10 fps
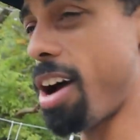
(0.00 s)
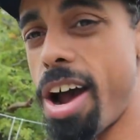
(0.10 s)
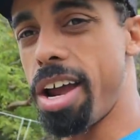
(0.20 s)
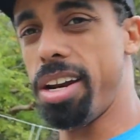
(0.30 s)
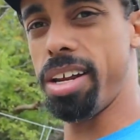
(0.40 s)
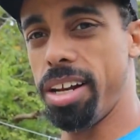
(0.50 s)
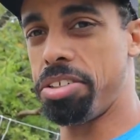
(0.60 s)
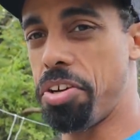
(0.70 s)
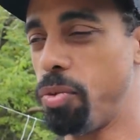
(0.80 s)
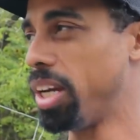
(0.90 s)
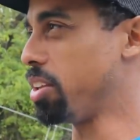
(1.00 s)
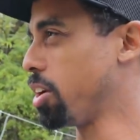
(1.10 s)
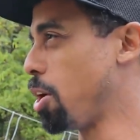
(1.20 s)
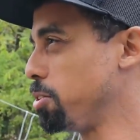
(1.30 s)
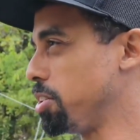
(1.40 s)
right, let's see if we can get
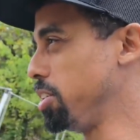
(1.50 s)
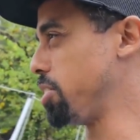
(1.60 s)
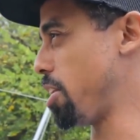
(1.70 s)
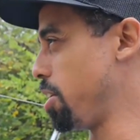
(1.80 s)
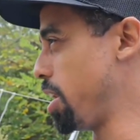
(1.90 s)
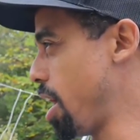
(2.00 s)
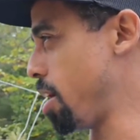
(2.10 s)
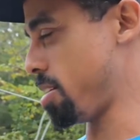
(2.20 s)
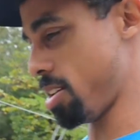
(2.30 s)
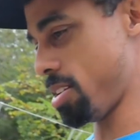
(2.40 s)
the goats in this area now.